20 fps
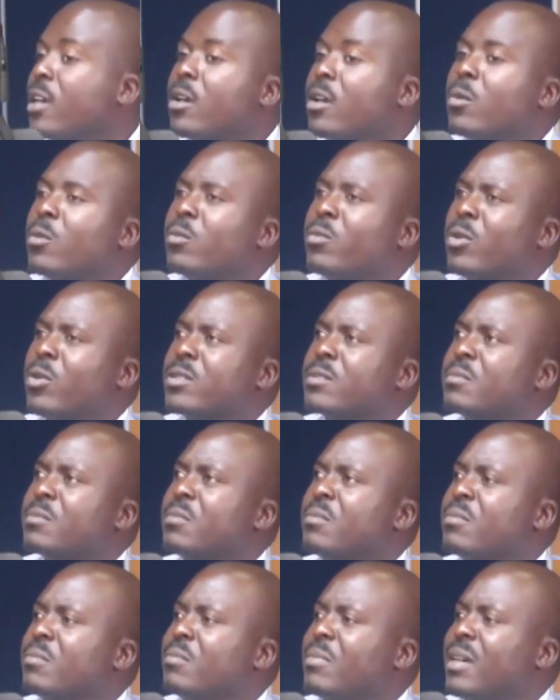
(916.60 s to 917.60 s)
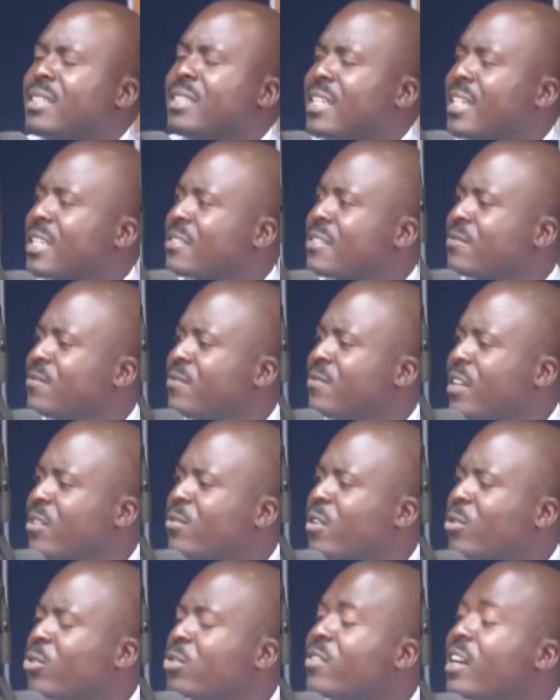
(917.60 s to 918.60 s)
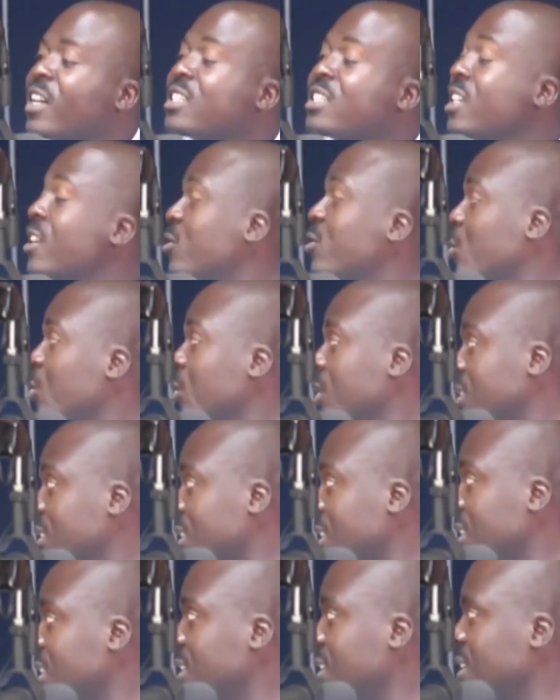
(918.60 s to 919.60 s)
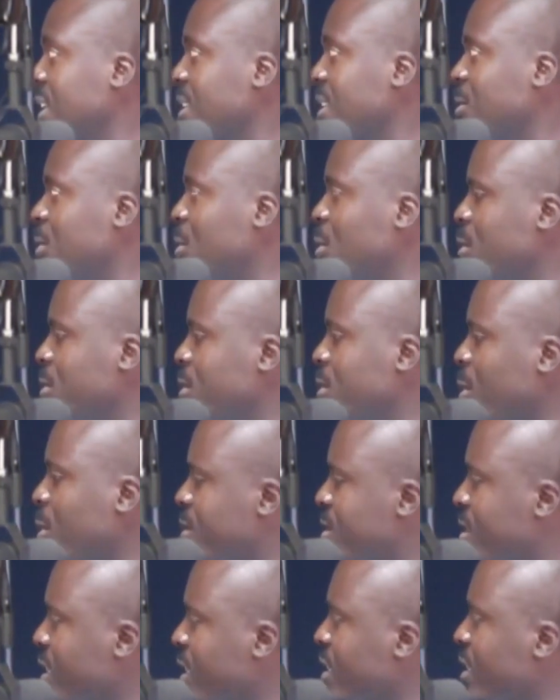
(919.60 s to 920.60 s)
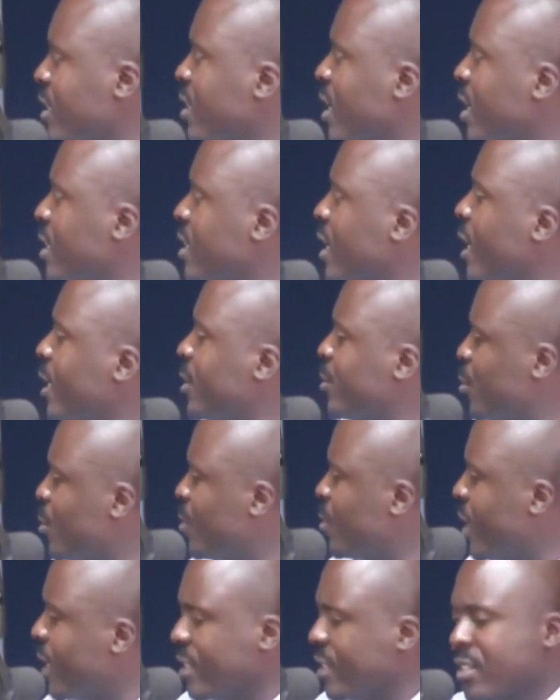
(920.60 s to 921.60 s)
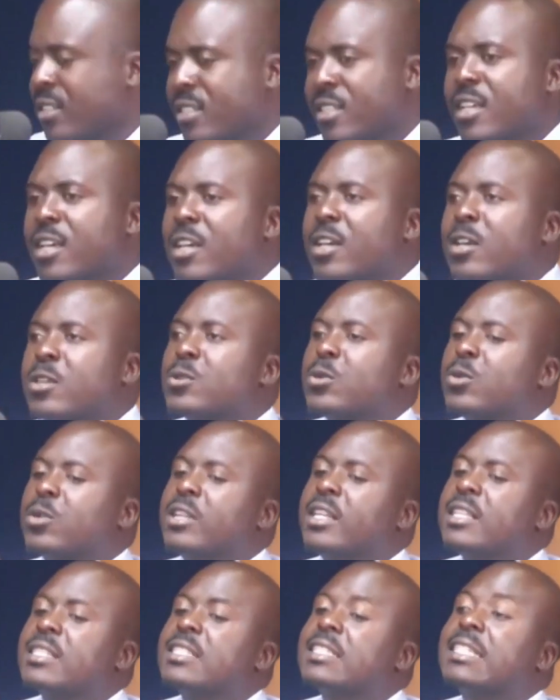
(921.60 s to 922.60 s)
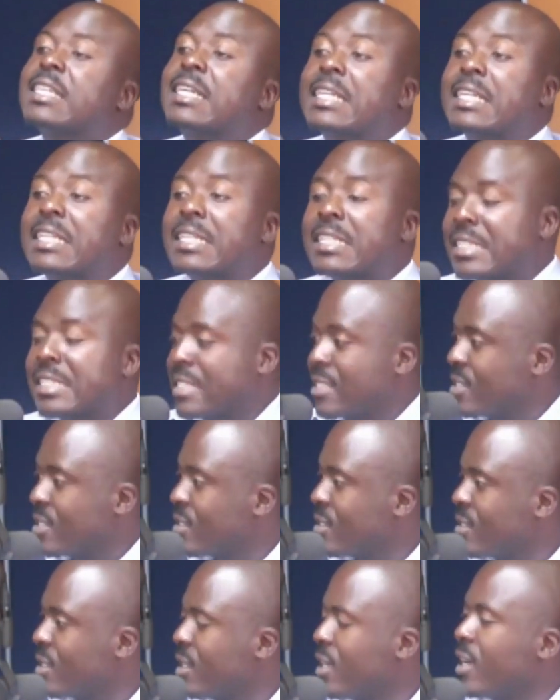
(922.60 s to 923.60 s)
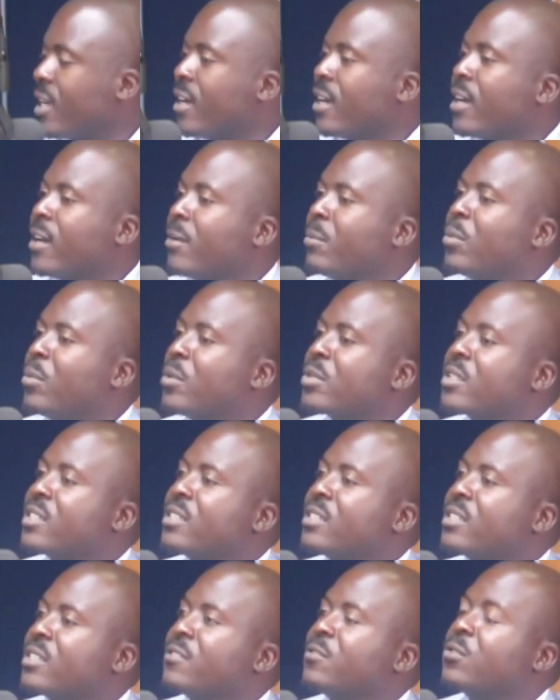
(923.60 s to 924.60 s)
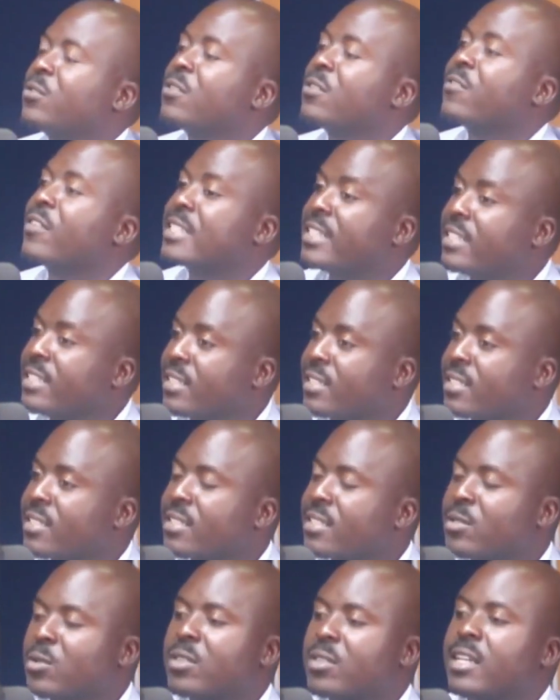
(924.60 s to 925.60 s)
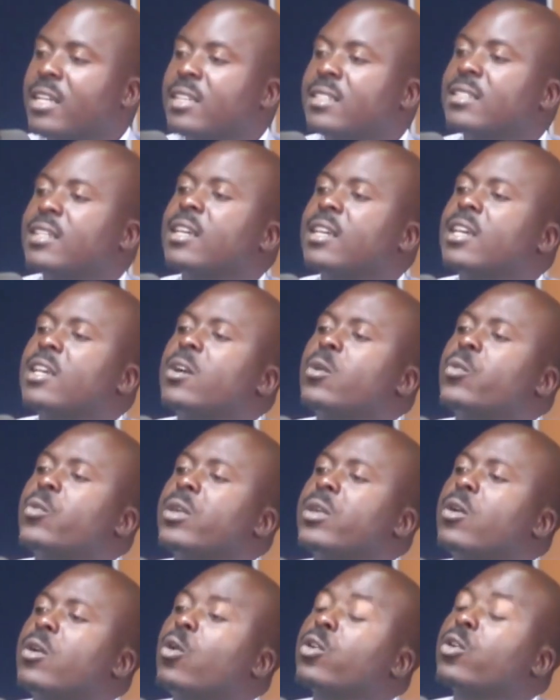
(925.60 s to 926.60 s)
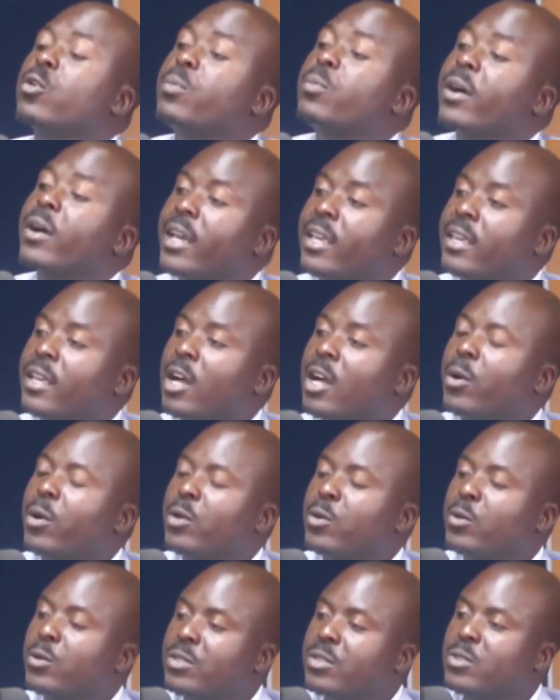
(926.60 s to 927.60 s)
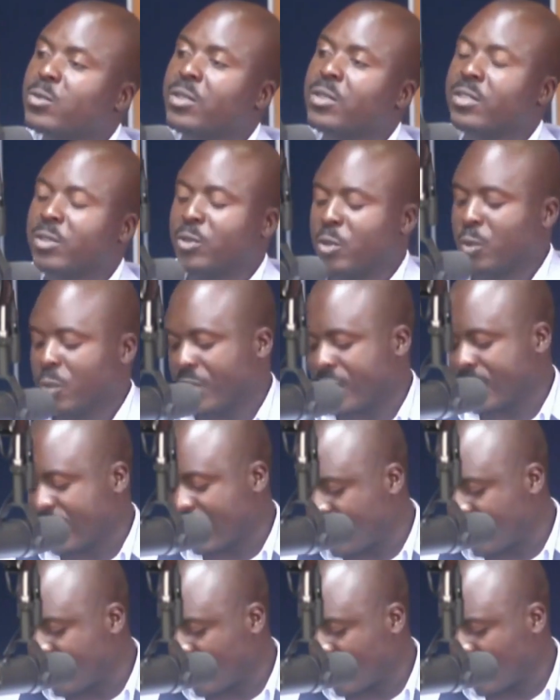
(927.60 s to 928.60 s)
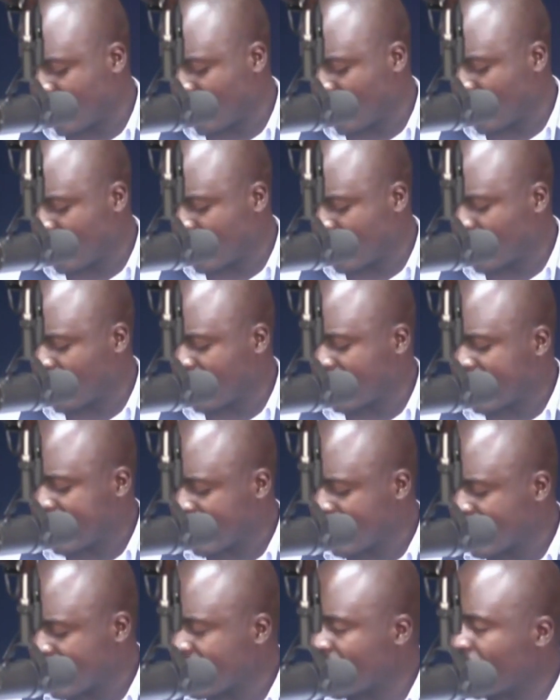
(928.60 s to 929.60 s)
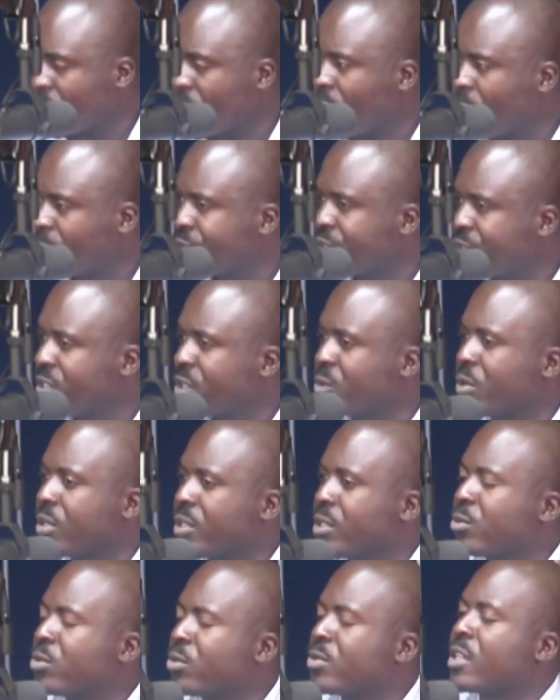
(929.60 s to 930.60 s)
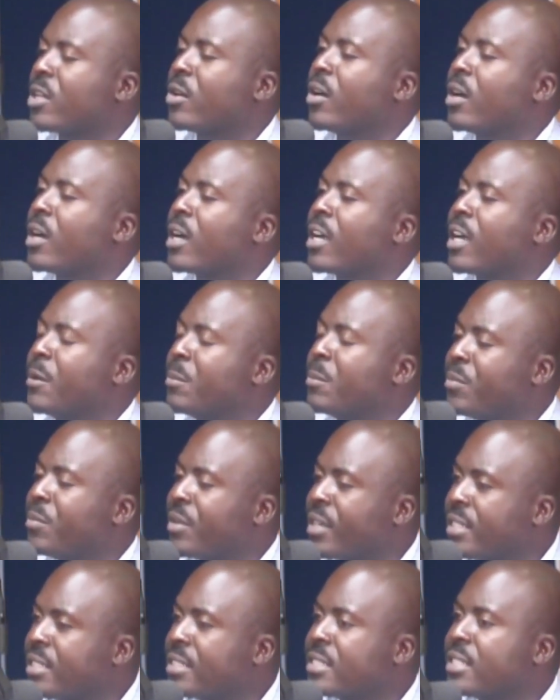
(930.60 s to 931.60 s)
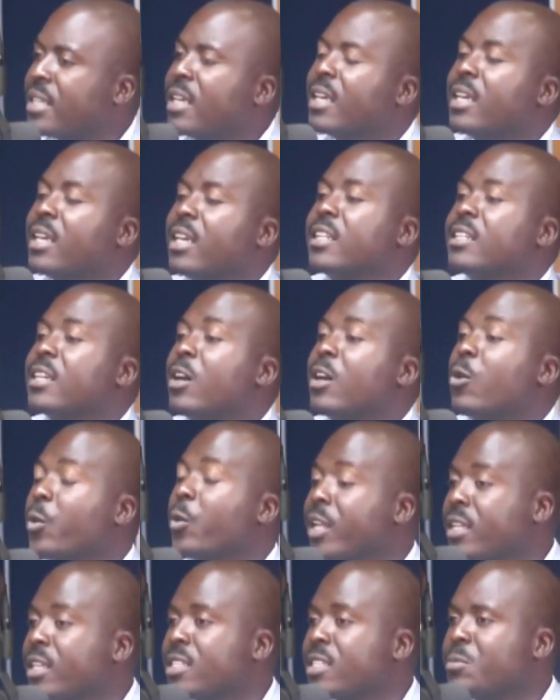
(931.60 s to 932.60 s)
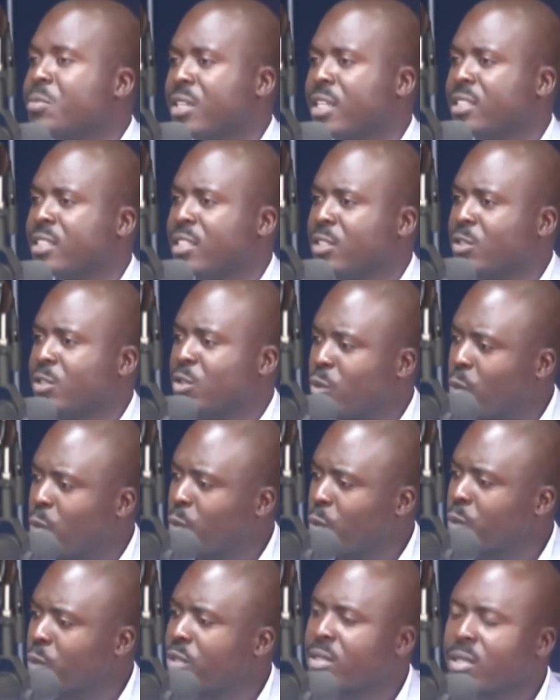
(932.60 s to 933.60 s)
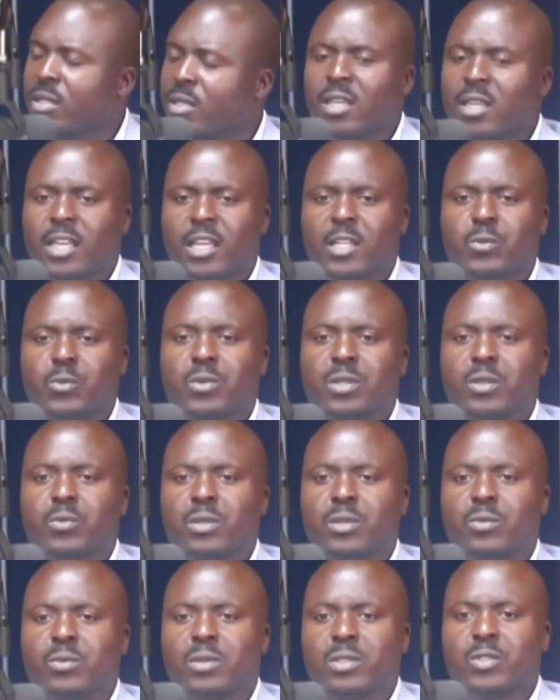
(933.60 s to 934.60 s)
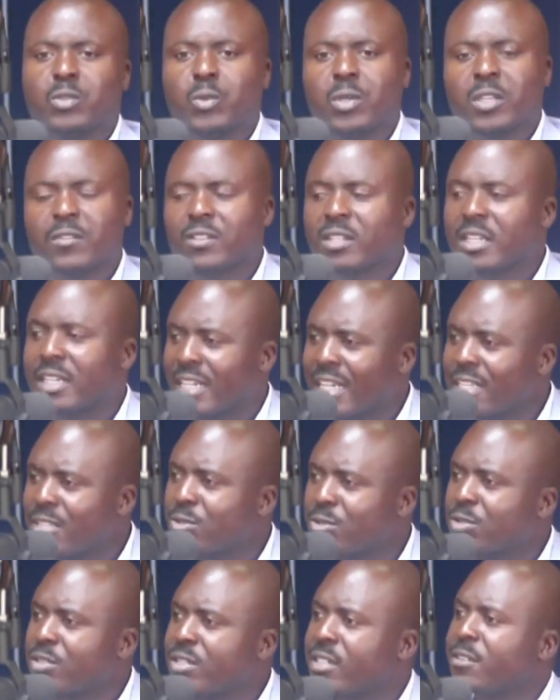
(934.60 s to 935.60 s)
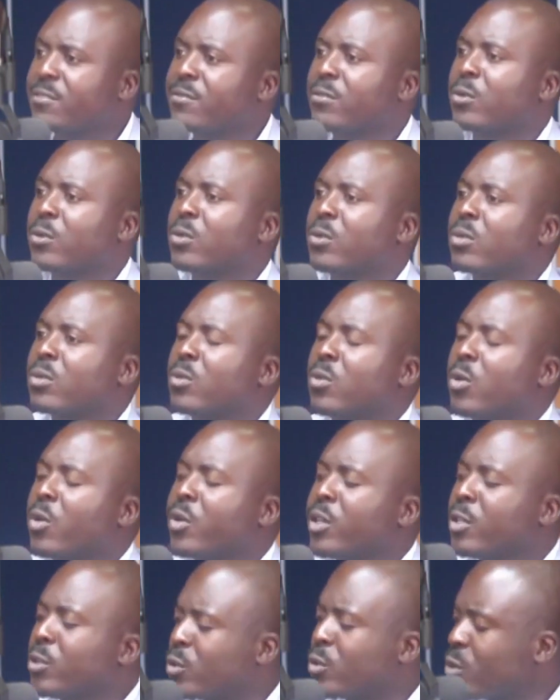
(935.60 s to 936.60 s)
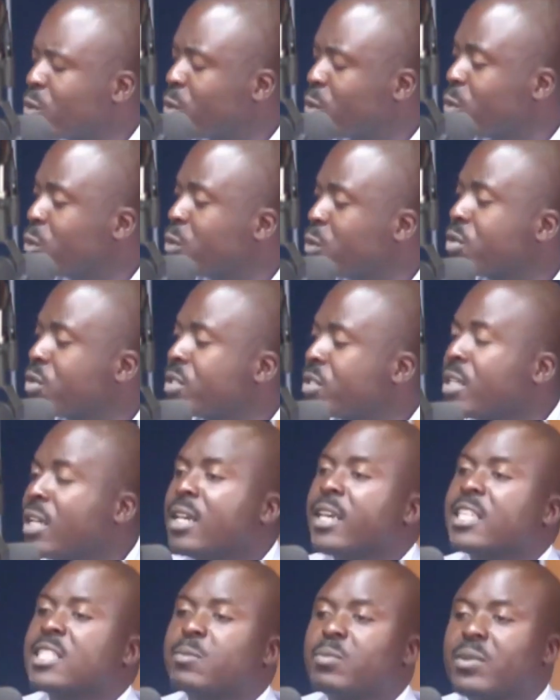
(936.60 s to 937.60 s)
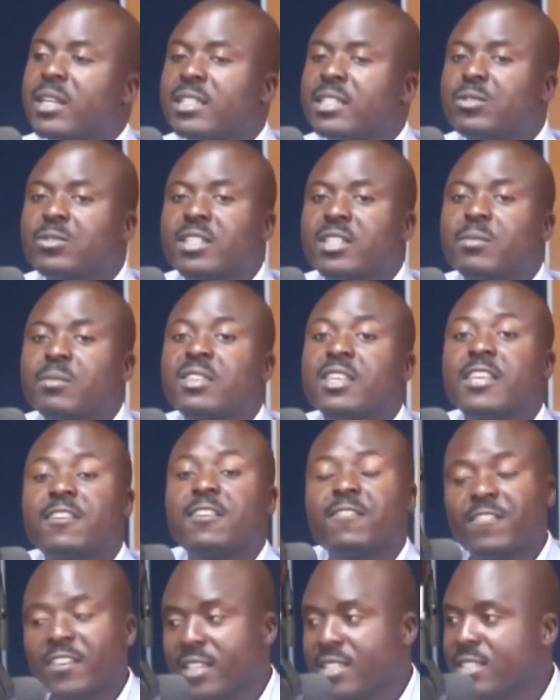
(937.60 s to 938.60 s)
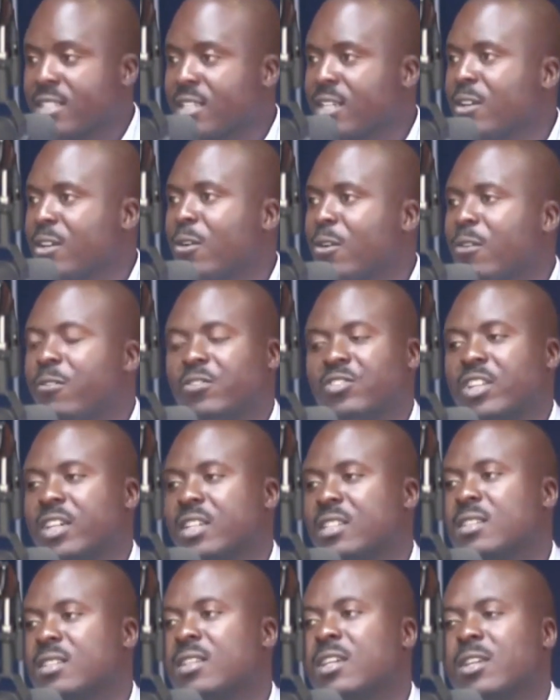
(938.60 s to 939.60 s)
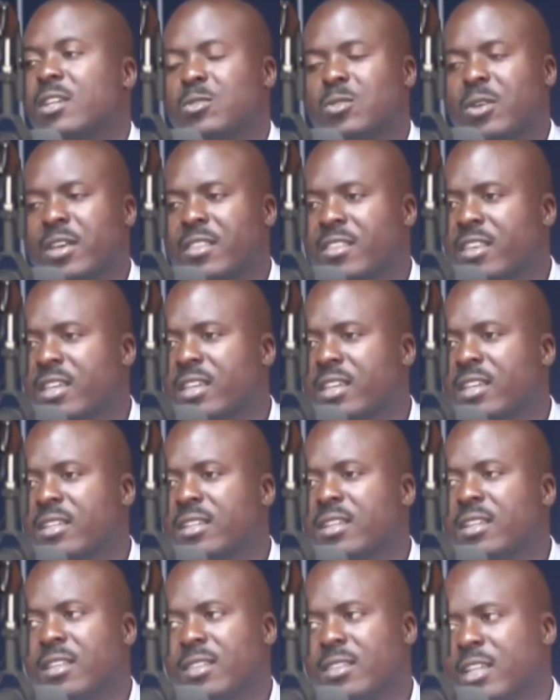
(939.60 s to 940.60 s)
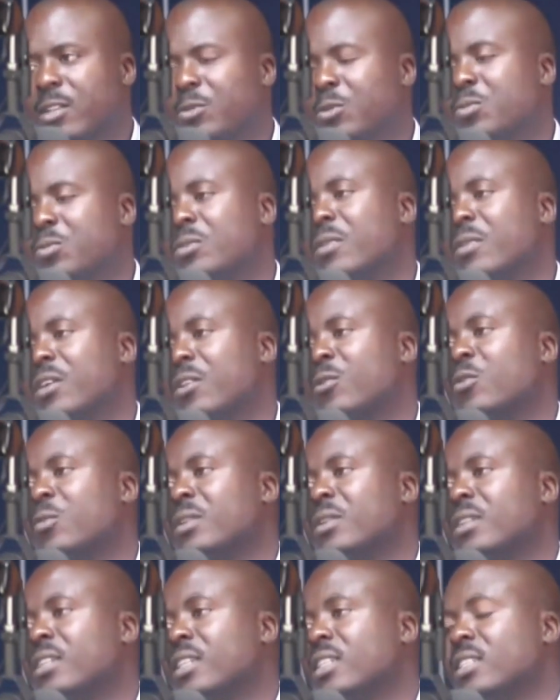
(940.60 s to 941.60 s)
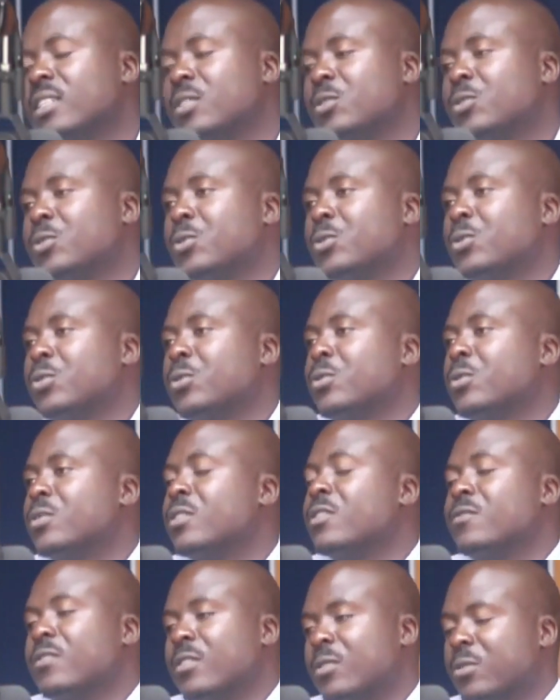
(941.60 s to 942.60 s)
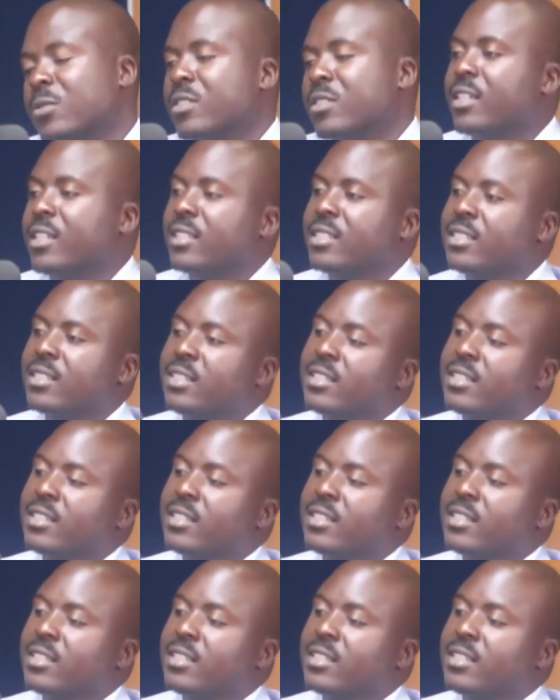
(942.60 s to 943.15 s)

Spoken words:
because drugs like the old saying, in idle mind. So let's increase positive youth facilities so that we occupy our youths with doing something, and also we increase our outreach, we increase our campaigns and awareness, be it in schools, and we do even grassroots level, going to schools, explaining to them the effects of drugs. So I think that would be my recommendation to civic society.